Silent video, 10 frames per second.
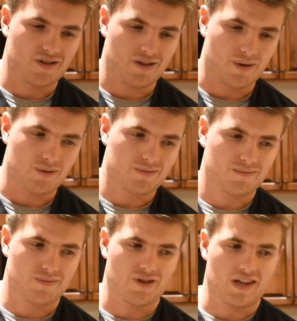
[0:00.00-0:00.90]
you know
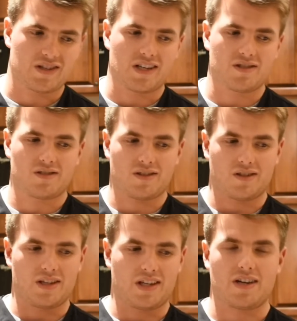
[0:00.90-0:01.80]
suggest against
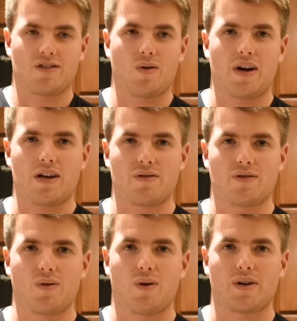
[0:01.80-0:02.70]
against going out to the
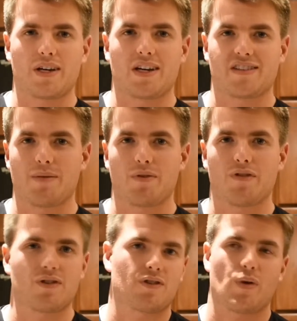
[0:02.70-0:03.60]
store and getting a sample of
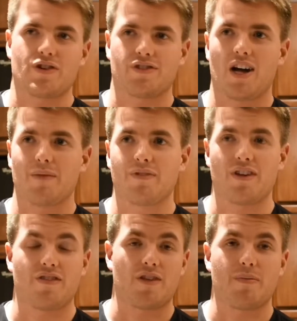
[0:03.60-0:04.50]
it. You just waste your time.
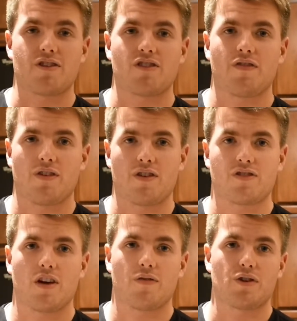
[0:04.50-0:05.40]
There's better stuff that's on the
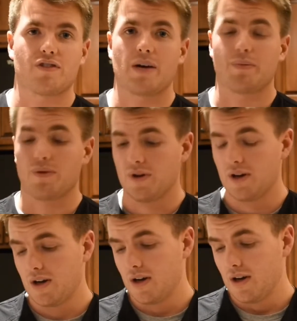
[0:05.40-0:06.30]
shelf for you to sample.
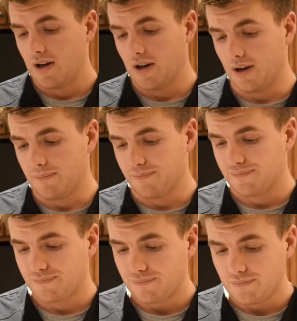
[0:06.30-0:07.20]
Um,
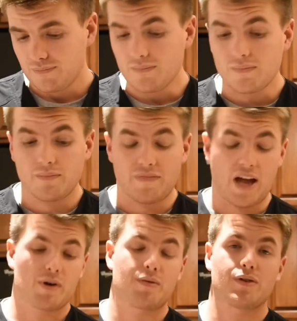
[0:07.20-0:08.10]

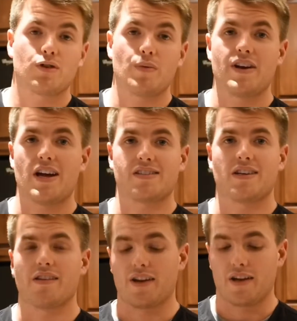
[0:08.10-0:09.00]
that brings me to my next
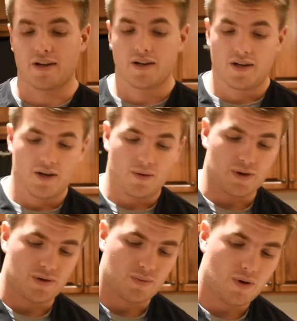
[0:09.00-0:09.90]
end of the day,
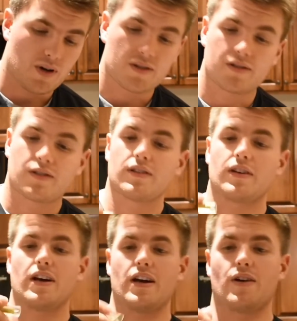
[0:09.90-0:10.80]
which was,
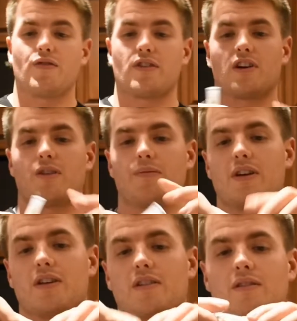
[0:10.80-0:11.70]
I don't know if it's going to
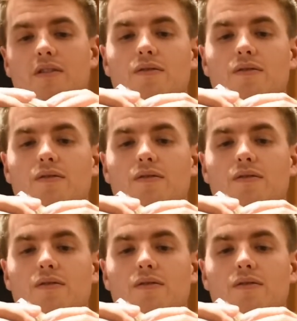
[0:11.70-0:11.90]
be in